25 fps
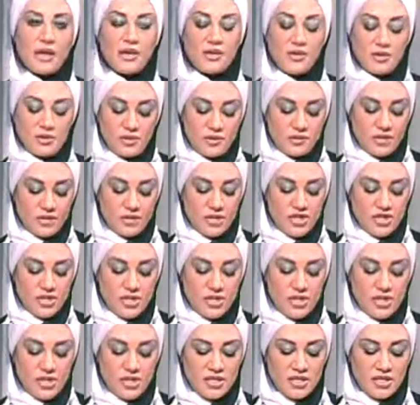The
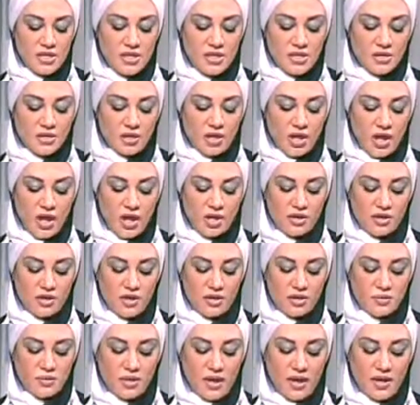universities
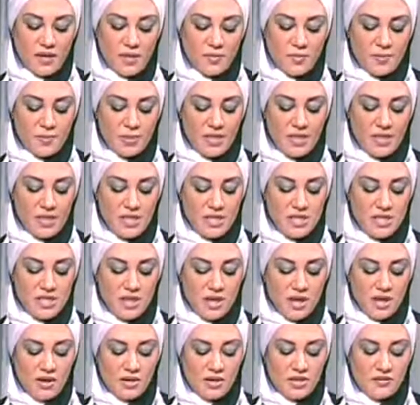guarded by the
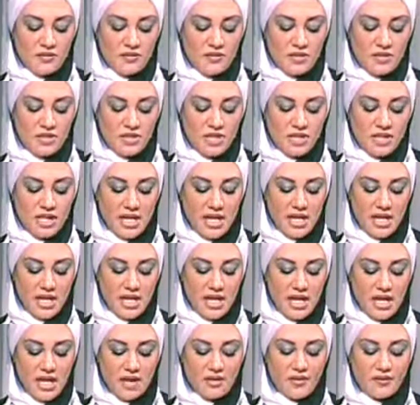police on the first
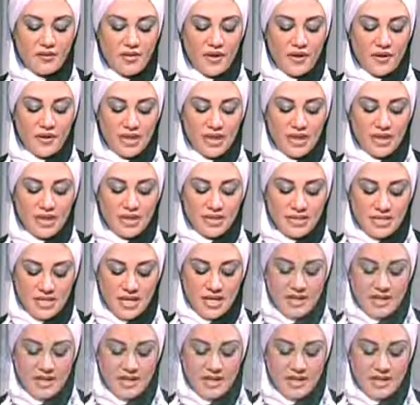day of the